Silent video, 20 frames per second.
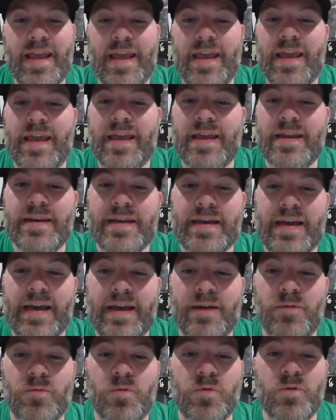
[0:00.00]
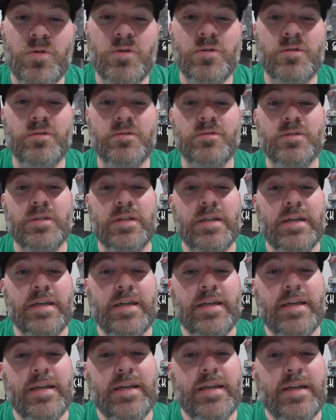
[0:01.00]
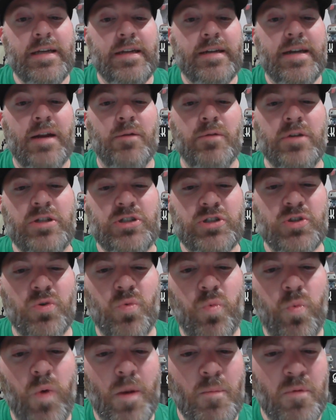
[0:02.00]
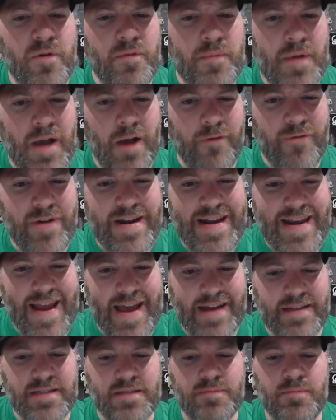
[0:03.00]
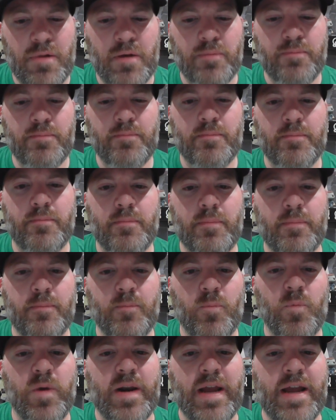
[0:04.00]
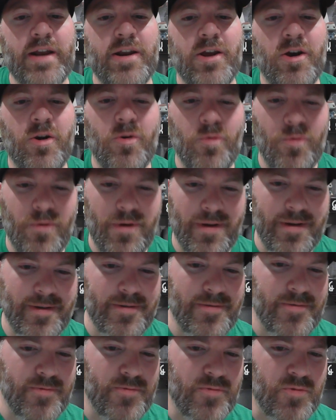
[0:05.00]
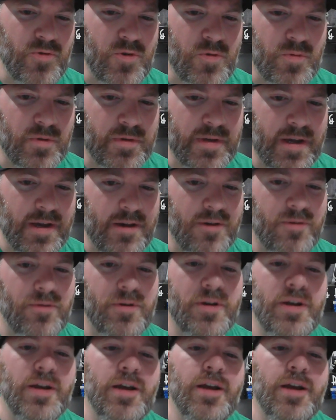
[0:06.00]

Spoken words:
And I will not really sure what movie I'm covering next, but when I know, you will know.